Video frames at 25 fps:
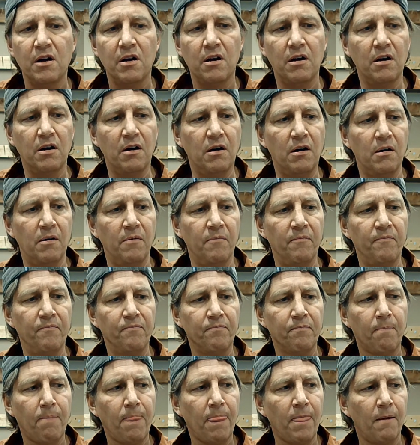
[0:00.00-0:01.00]

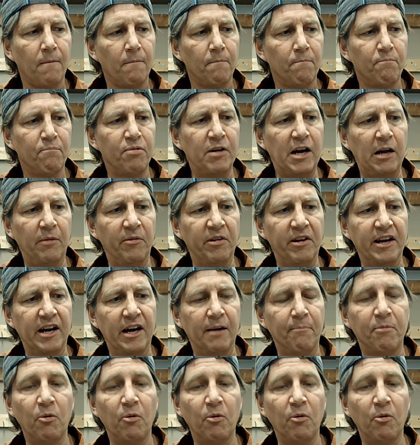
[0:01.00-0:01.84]
Probably not.